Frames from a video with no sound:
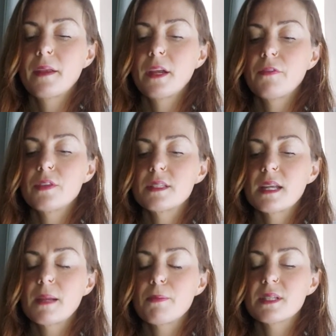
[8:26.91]
if there's
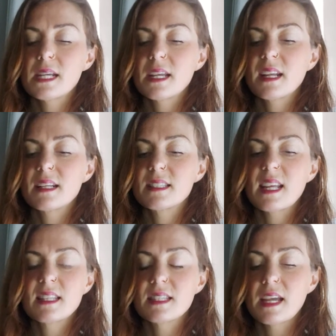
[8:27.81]
any particular
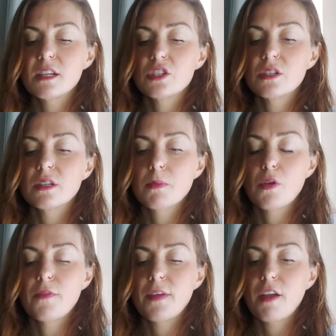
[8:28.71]
sensations
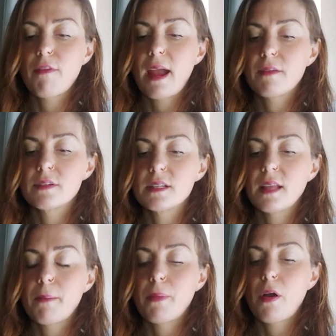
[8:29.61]
moving around in
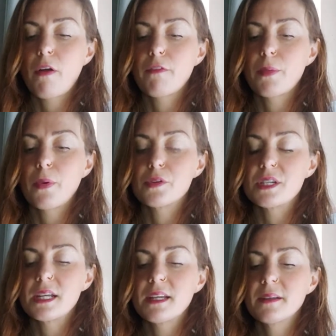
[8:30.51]
that part of the
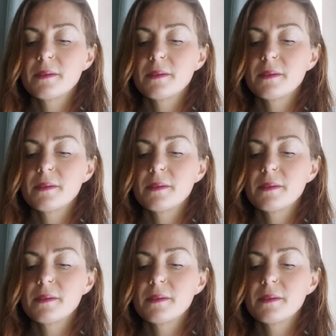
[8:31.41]
body.